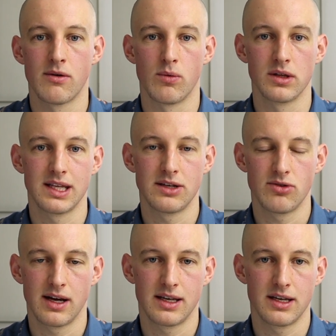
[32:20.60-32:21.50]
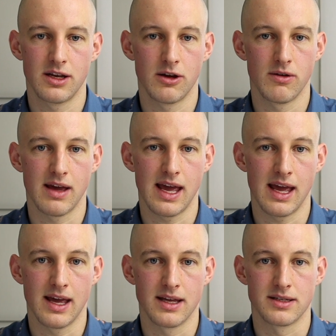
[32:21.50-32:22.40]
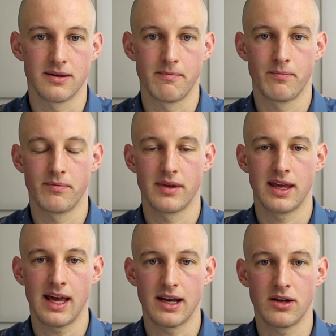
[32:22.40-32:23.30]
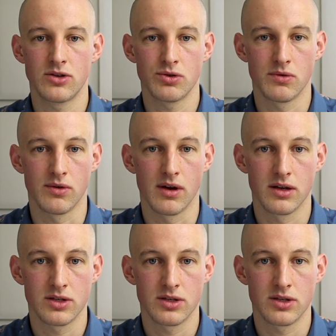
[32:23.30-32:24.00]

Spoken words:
What they're trying to do is get you to